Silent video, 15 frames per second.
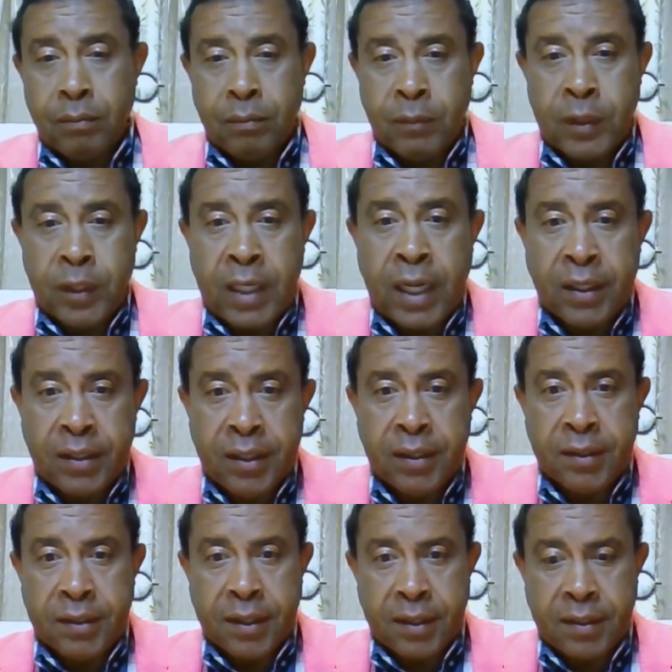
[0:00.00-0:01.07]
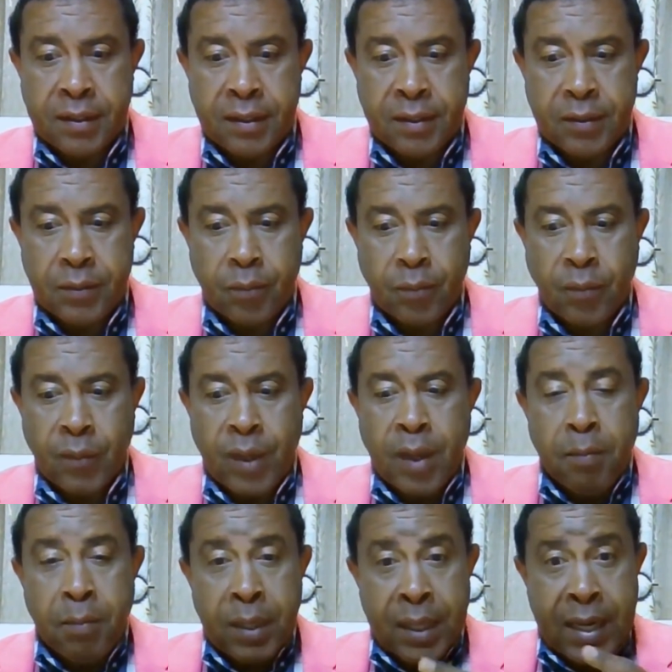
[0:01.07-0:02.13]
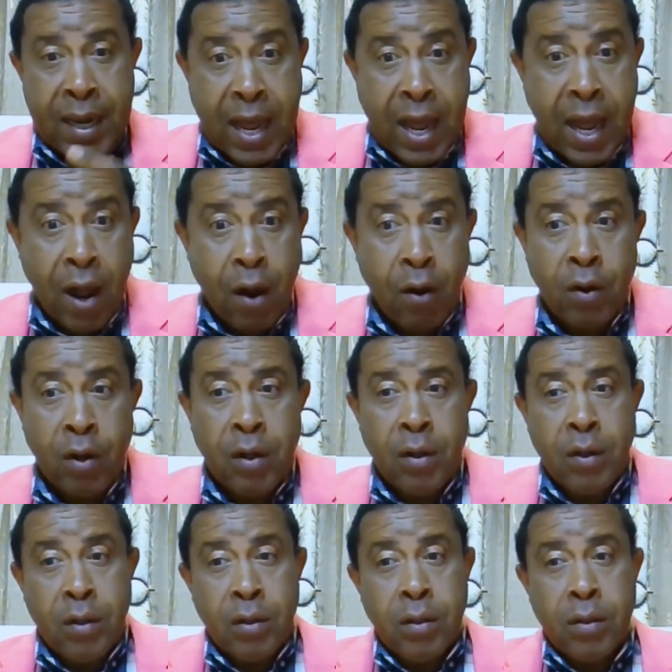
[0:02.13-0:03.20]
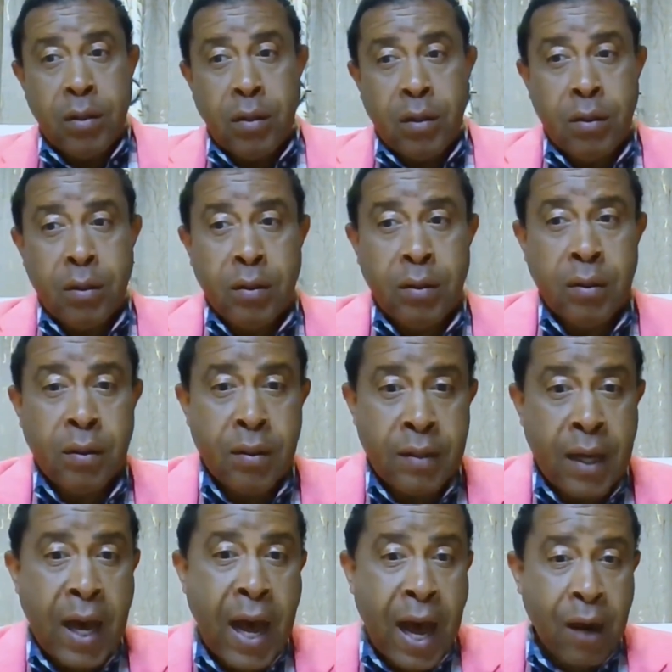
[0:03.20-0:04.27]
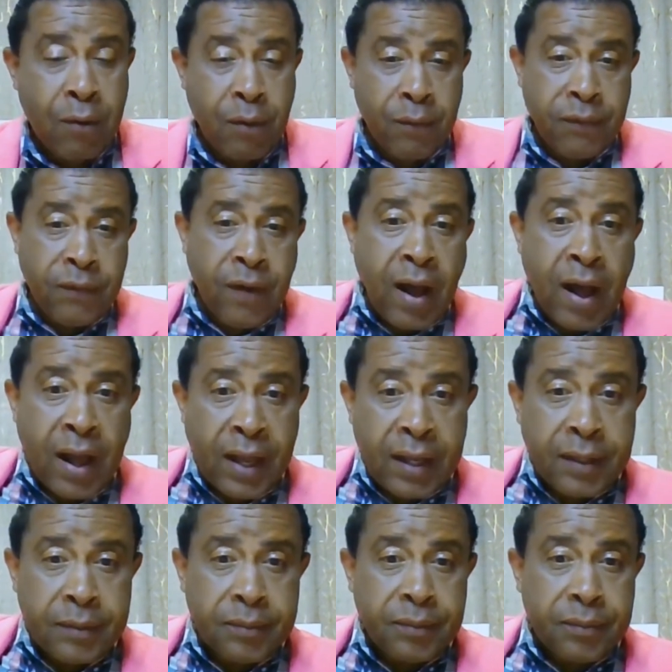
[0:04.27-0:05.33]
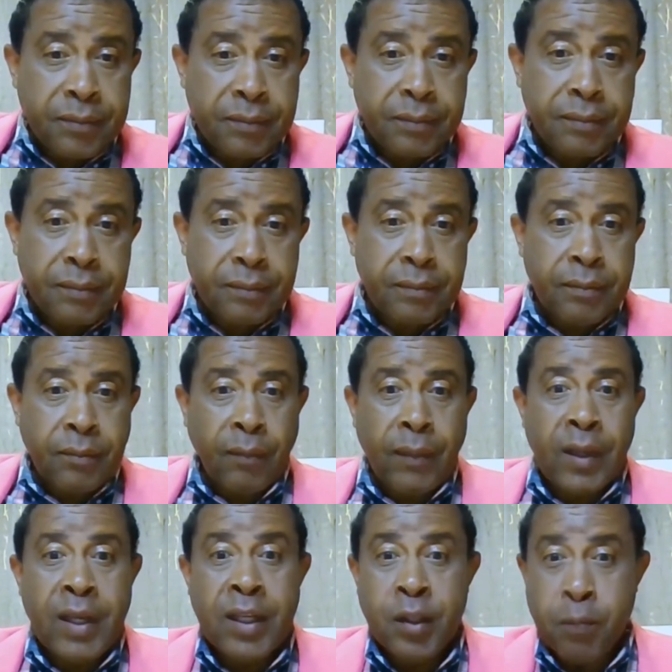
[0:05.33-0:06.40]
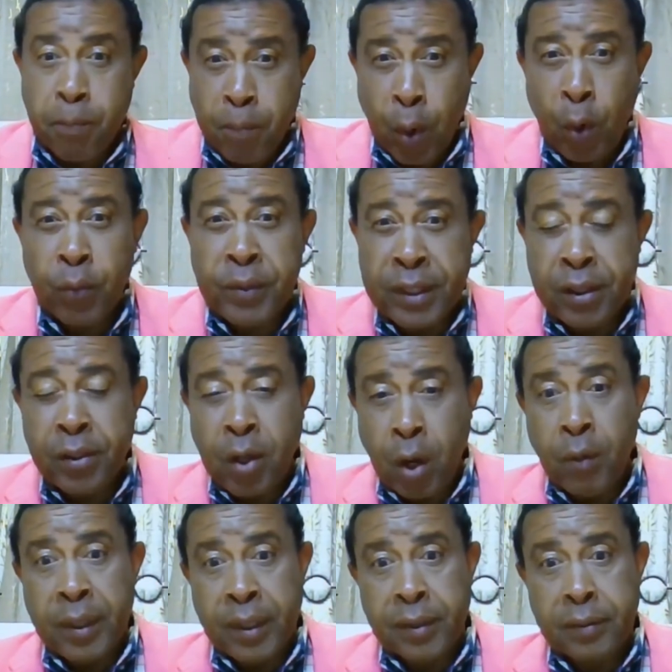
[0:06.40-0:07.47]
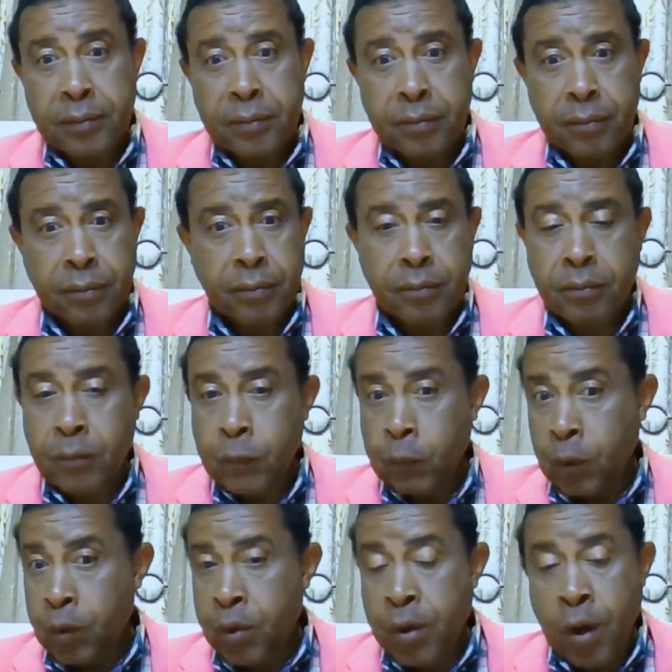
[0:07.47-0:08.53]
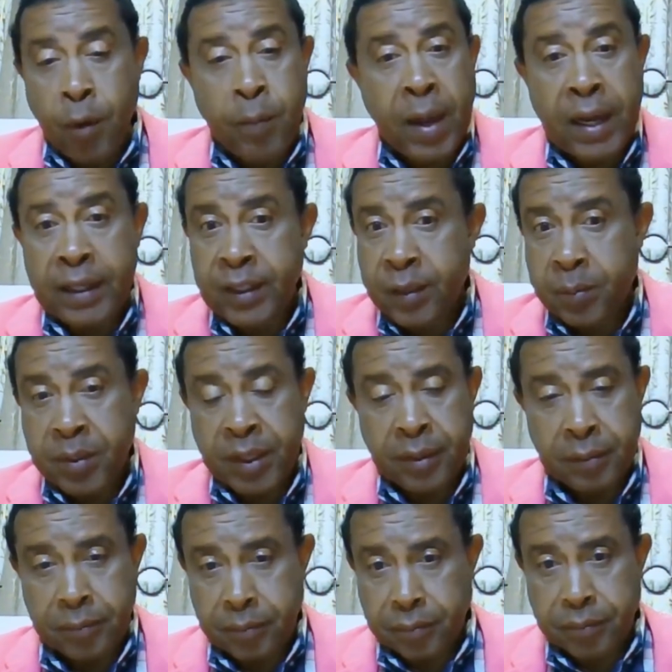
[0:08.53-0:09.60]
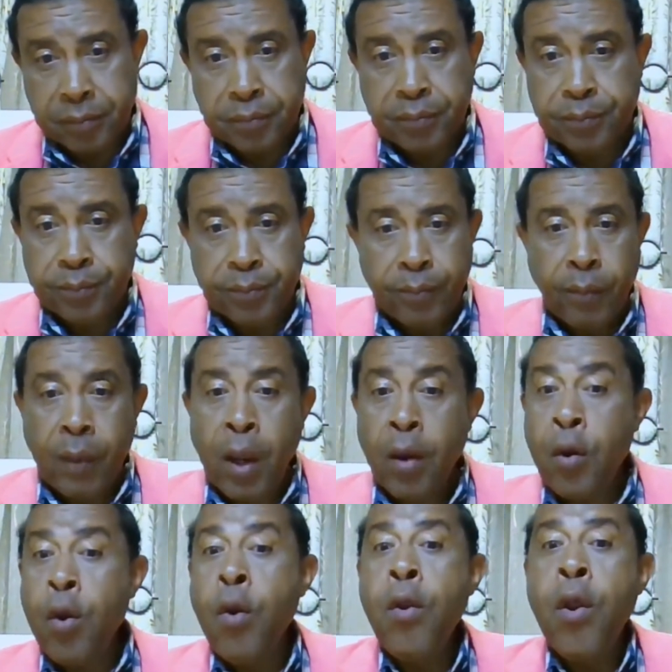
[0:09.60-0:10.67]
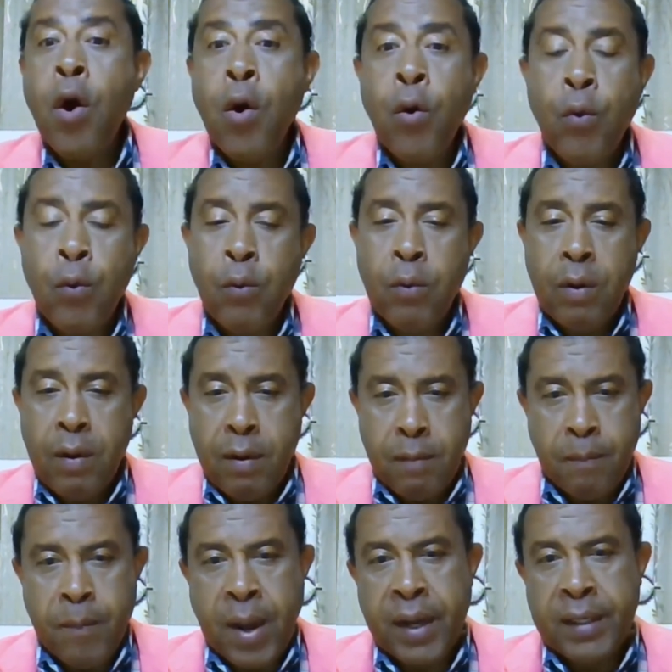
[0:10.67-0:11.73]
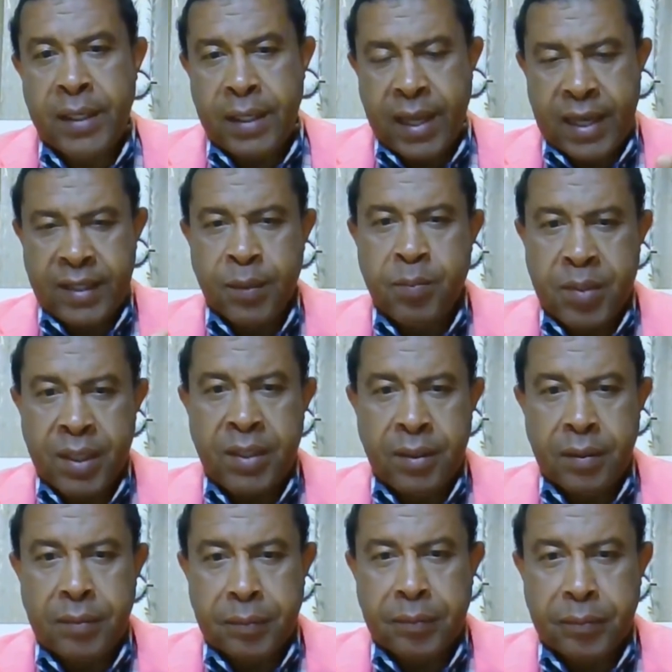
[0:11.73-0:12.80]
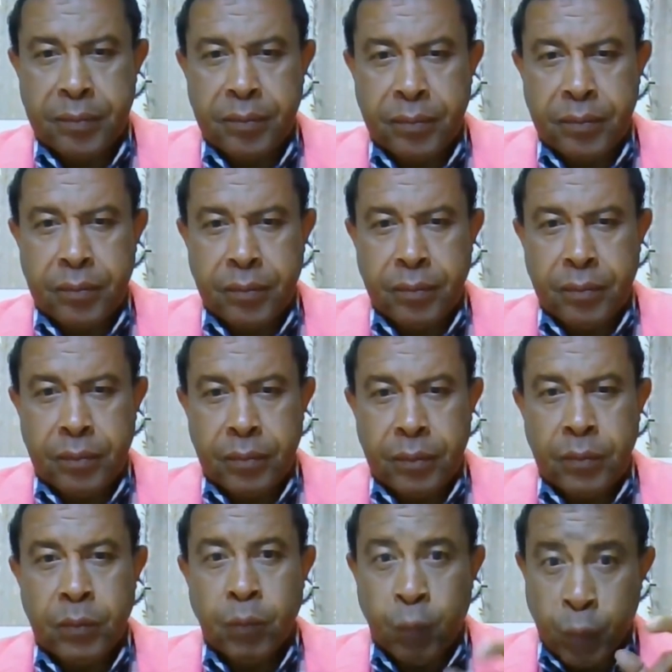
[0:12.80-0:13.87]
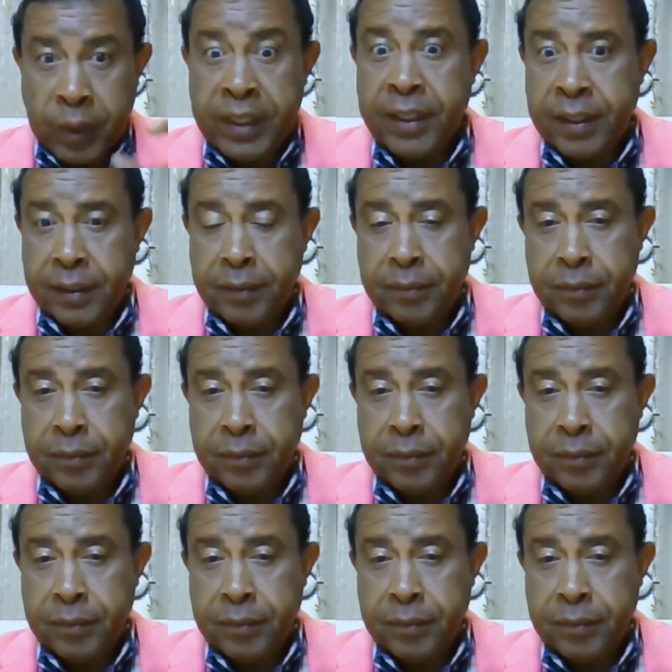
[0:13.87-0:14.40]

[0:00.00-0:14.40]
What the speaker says: the 1960s. But now, the Aqua Phi is boldly going where nobody's been. Nobody has been. Read it,